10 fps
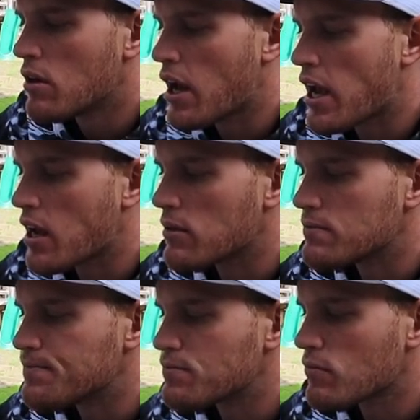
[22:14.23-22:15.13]
and
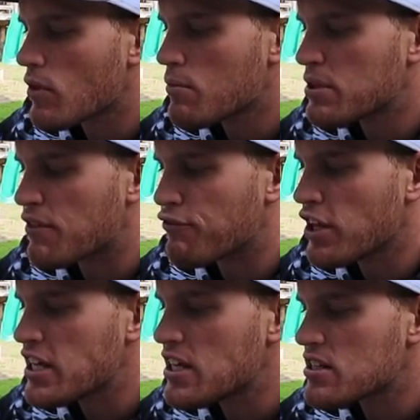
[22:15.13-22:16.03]
but the
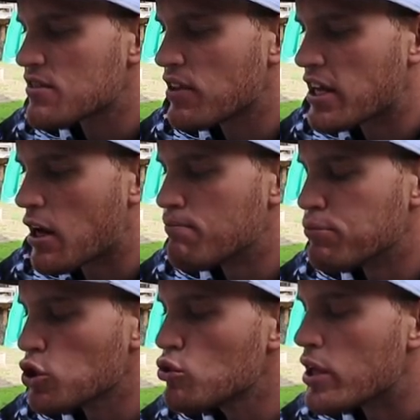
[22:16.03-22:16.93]
flakiness of like a
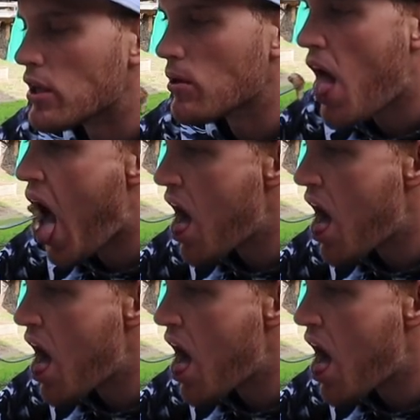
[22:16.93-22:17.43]
bluegill.